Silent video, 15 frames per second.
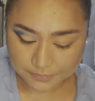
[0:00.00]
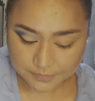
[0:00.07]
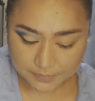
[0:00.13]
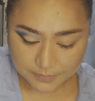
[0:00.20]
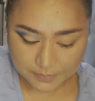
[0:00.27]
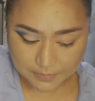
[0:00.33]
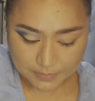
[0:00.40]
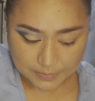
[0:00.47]

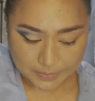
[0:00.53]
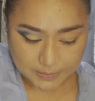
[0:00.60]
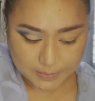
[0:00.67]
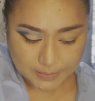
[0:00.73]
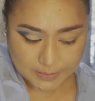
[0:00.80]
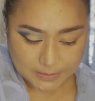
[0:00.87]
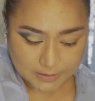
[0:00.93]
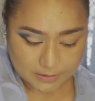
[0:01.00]

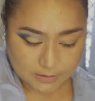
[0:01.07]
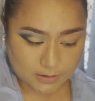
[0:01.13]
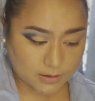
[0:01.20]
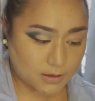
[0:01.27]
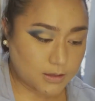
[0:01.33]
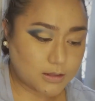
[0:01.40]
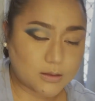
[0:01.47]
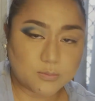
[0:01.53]

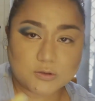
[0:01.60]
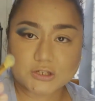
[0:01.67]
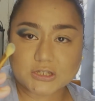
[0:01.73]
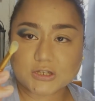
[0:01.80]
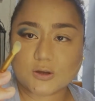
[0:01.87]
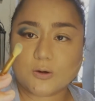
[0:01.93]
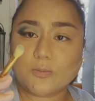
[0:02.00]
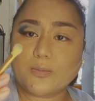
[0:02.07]
Okay, let me
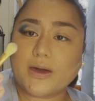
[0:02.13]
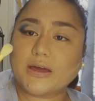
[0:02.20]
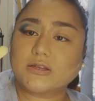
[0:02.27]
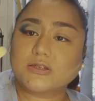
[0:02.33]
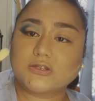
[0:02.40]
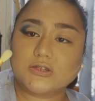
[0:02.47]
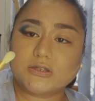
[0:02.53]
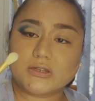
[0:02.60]
just go
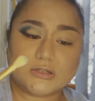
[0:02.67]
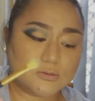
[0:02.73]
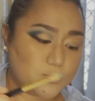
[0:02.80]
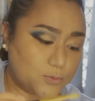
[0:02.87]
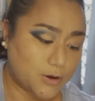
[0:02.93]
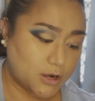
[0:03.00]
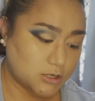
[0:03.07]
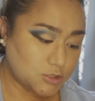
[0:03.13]
back to this
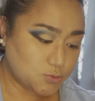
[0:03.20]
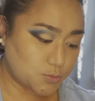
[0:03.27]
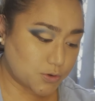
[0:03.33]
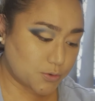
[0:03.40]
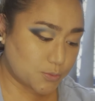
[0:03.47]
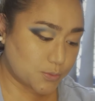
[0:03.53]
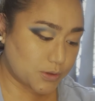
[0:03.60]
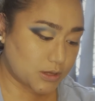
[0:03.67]
brush
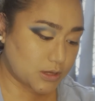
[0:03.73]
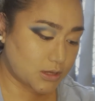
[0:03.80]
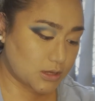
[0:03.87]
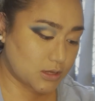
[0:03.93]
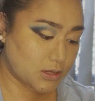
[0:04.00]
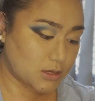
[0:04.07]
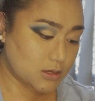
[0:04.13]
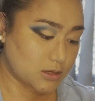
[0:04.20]
where
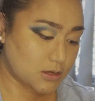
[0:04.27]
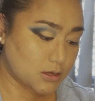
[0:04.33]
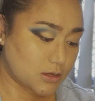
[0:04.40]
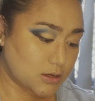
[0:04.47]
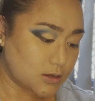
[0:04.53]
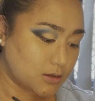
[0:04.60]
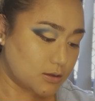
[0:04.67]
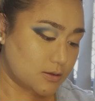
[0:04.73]
we
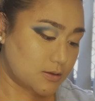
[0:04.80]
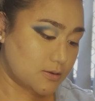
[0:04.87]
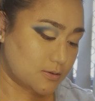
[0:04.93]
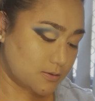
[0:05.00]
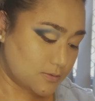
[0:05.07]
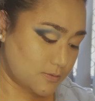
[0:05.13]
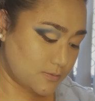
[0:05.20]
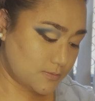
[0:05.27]

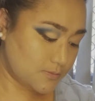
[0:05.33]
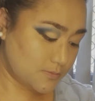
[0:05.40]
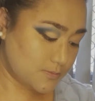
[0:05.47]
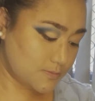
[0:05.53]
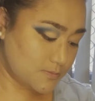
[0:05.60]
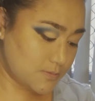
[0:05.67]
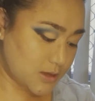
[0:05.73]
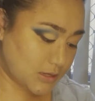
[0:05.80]

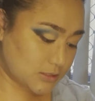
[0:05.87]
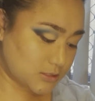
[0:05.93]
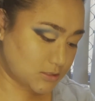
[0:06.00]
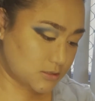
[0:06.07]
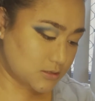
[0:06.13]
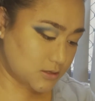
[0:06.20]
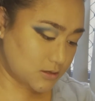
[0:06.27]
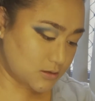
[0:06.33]
mix
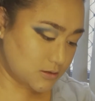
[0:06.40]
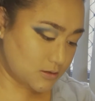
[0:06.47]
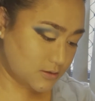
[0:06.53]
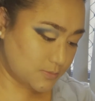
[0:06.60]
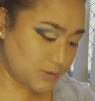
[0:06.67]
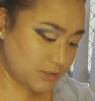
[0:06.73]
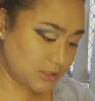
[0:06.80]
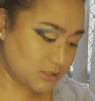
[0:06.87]

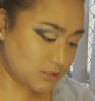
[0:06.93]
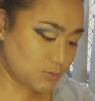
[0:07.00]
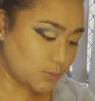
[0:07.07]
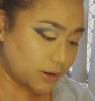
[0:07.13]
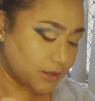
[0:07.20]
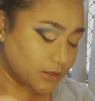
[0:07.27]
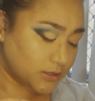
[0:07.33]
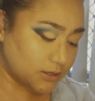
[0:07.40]
the
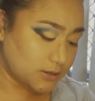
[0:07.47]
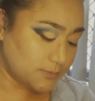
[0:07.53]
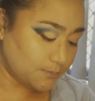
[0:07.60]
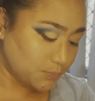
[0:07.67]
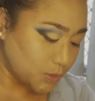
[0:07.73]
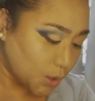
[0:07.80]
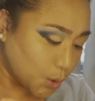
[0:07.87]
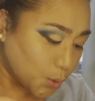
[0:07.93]
Mediterranean
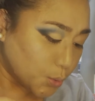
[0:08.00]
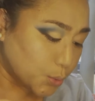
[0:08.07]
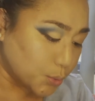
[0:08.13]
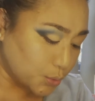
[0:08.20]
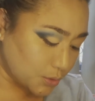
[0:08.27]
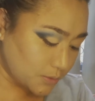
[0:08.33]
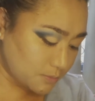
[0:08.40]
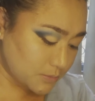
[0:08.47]

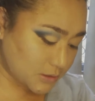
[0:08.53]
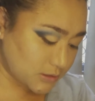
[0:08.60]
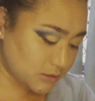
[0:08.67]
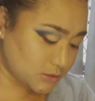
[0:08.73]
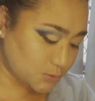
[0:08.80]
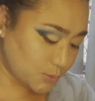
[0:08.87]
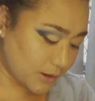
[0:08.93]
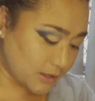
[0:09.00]

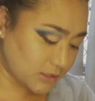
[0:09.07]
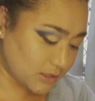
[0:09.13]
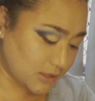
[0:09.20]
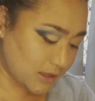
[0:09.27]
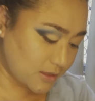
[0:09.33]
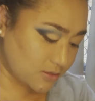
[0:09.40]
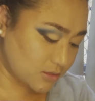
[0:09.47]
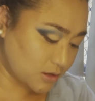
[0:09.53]

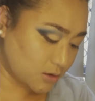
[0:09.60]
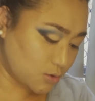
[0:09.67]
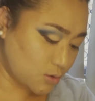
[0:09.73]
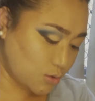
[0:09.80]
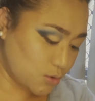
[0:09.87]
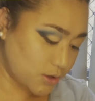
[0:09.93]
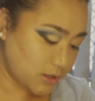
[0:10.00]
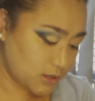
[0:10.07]
and the
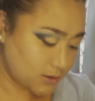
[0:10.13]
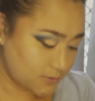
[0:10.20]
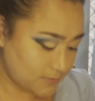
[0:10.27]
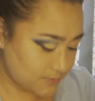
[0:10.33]
Koi.